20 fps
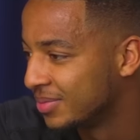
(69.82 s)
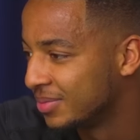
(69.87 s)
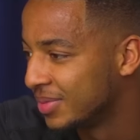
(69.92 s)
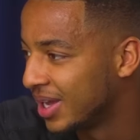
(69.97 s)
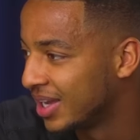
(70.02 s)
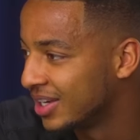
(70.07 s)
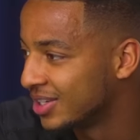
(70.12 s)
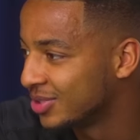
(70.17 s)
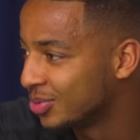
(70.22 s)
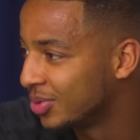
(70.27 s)
Man,
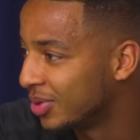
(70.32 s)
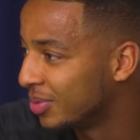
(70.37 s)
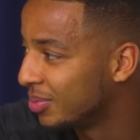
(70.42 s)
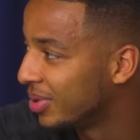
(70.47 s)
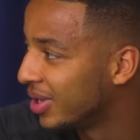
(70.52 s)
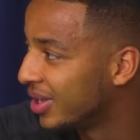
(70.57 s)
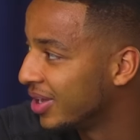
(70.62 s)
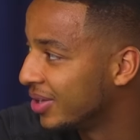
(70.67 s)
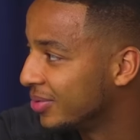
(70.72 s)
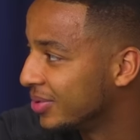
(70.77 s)
I just wanna
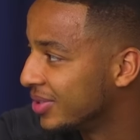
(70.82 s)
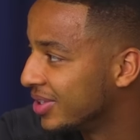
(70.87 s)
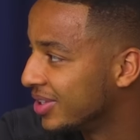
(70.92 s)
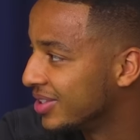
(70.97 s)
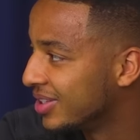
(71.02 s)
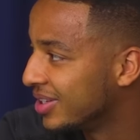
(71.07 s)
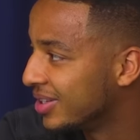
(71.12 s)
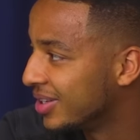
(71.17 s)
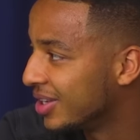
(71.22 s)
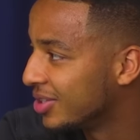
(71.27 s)
play with the
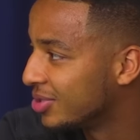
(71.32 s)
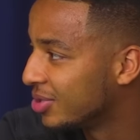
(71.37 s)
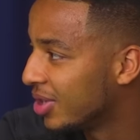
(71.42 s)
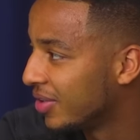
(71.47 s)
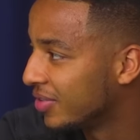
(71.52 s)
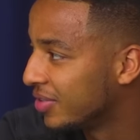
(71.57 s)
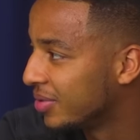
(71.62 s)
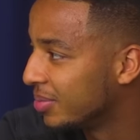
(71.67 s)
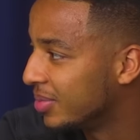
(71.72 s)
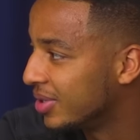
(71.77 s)
team that
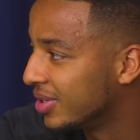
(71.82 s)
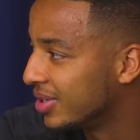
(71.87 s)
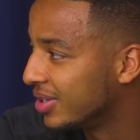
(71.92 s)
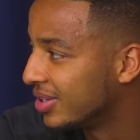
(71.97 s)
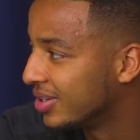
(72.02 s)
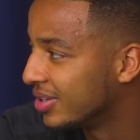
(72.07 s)
drafted me.